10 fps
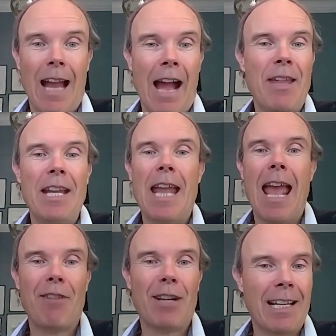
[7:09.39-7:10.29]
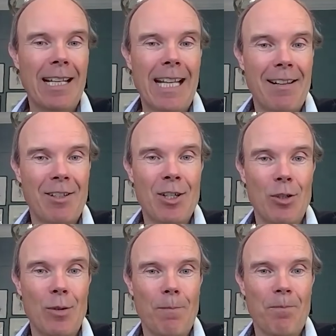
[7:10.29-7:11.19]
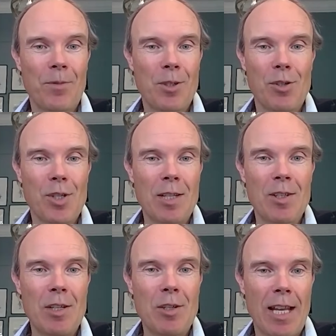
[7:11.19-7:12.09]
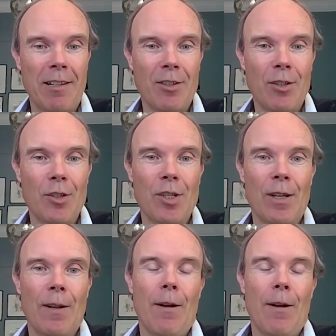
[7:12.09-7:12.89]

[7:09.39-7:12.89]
And they're never going to get to 60 senators.